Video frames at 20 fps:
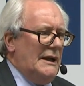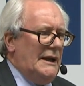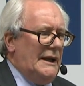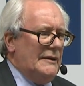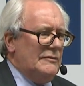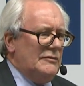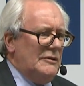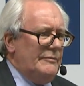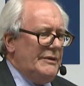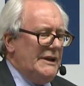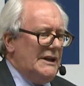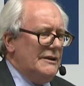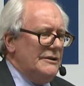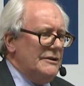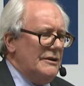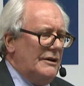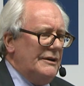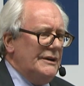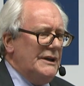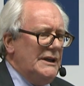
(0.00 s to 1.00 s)
it will be a
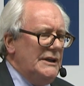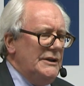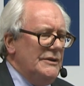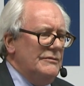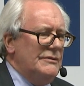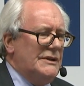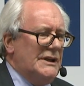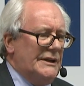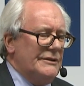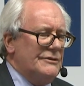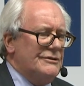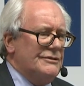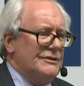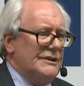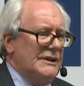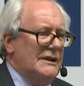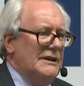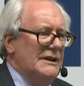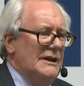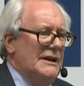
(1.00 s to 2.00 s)
non-EU
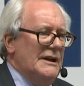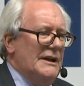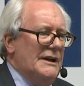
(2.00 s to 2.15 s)
country